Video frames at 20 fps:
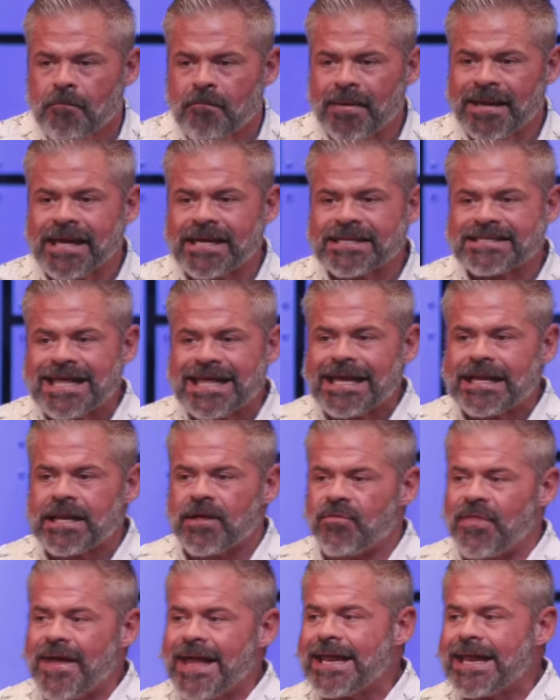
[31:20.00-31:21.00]
because they,
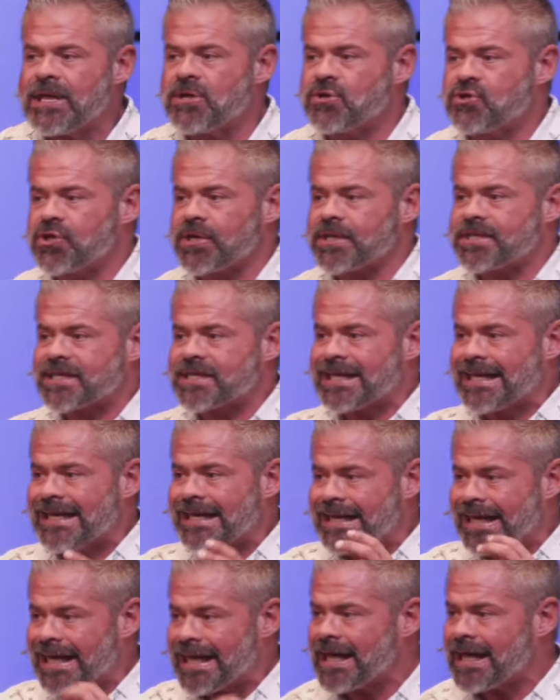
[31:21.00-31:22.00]
they didn't just
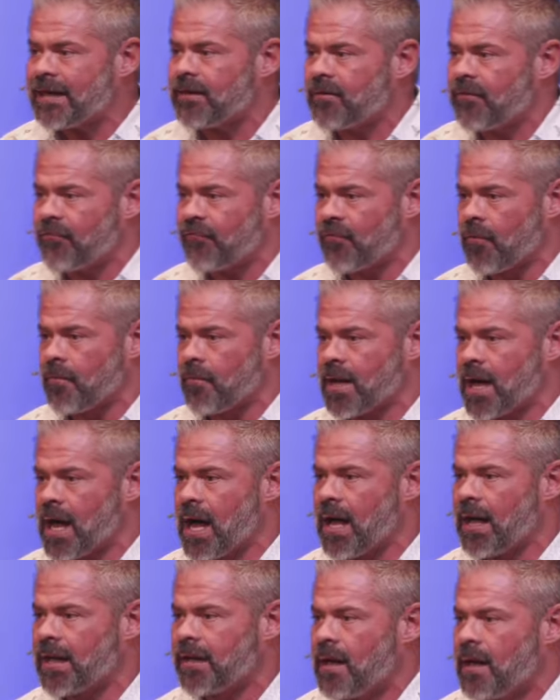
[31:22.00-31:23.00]
get from
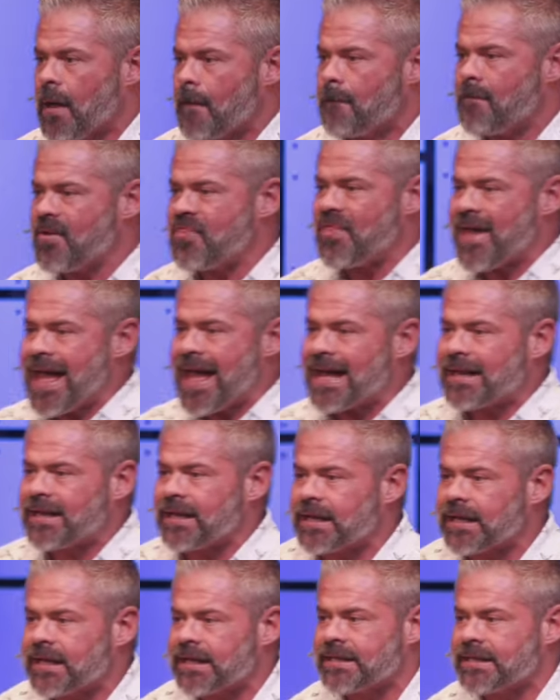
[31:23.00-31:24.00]
God, but they had
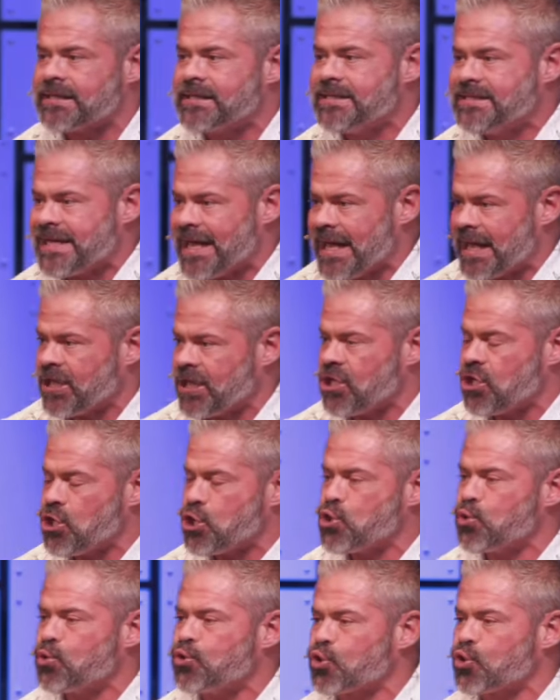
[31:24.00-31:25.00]
to
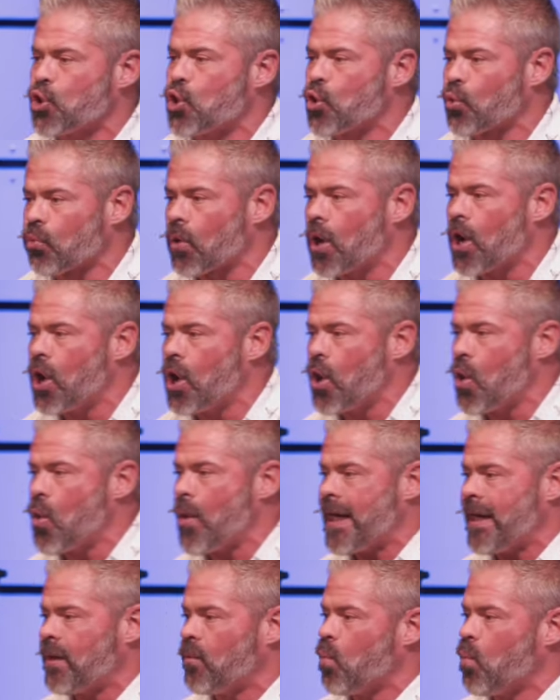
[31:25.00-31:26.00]
continue to grow
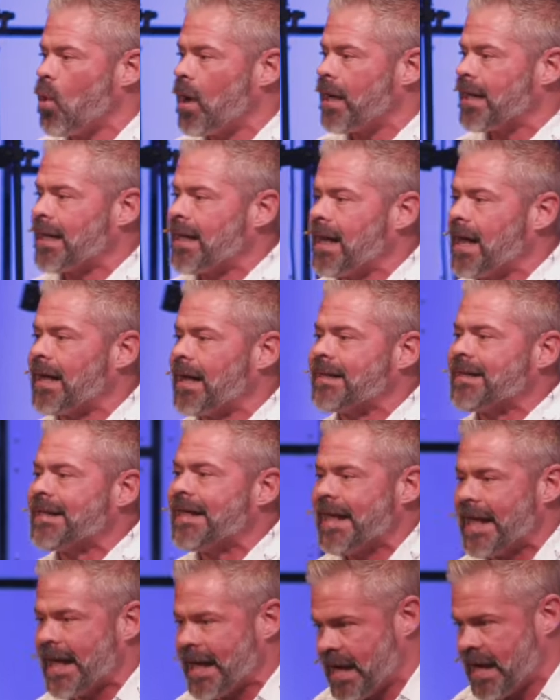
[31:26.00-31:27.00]
in what God
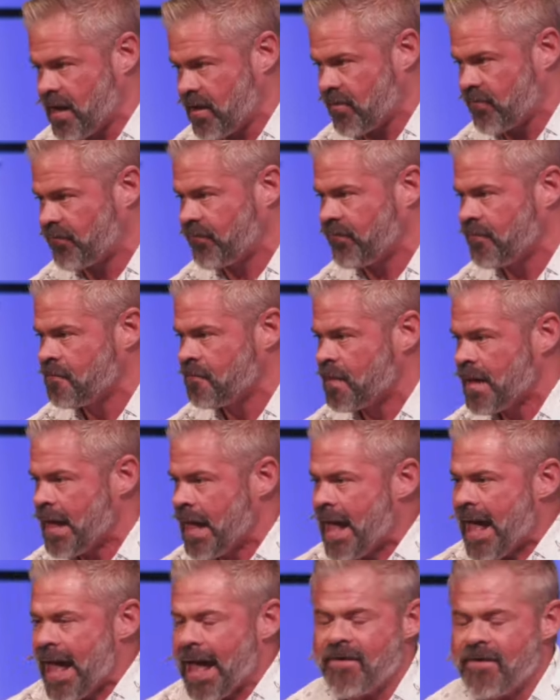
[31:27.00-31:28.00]
gave.
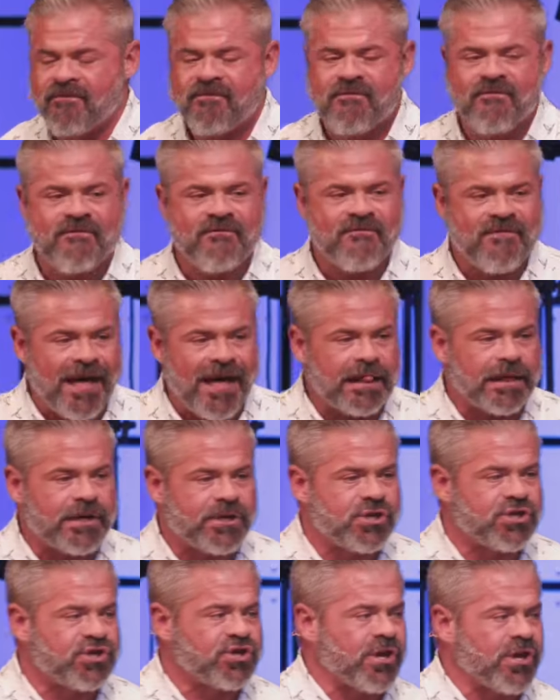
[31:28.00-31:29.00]
And
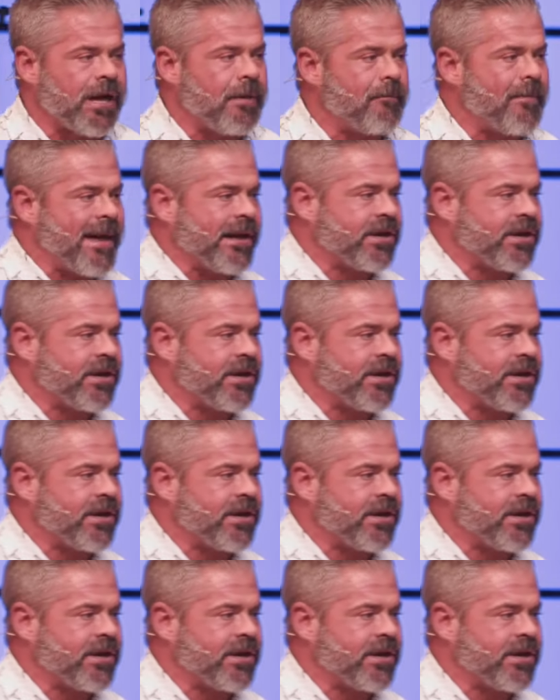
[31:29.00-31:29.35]
fellowship